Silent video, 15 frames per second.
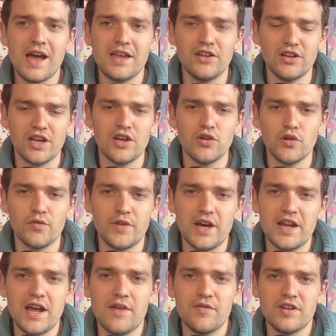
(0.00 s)
You'll get
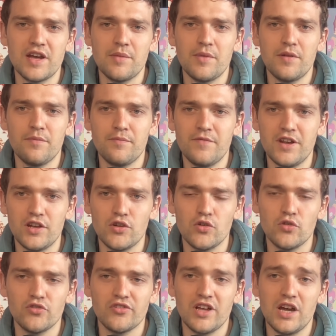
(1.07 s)
notified every time a video
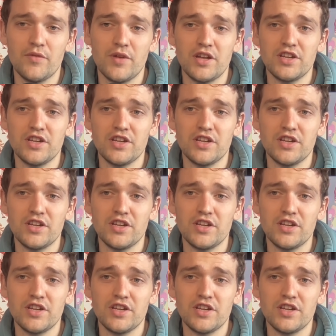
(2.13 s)
goes live,